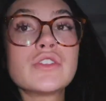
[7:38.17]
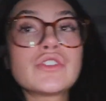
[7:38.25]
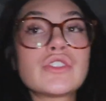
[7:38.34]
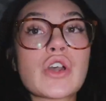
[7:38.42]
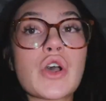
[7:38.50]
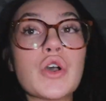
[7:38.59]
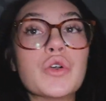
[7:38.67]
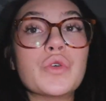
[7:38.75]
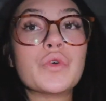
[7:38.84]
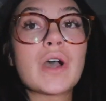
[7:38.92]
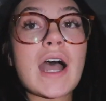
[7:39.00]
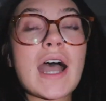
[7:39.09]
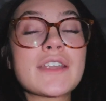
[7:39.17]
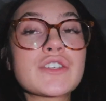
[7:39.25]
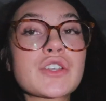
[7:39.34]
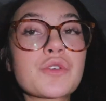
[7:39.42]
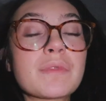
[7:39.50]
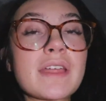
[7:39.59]
So I
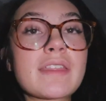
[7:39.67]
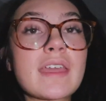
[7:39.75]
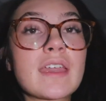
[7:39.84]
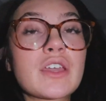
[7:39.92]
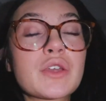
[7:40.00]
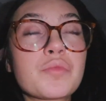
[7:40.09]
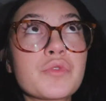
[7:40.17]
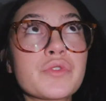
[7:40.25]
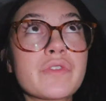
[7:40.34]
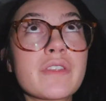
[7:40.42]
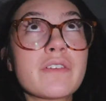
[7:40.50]
just hope that they could approve